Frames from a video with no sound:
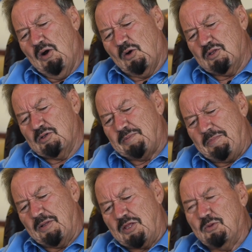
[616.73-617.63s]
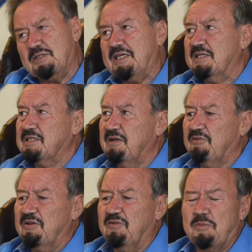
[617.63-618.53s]
or those people that you see as
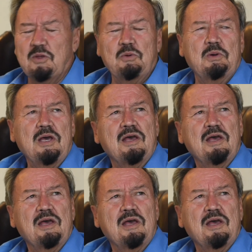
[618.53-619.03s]
different from you,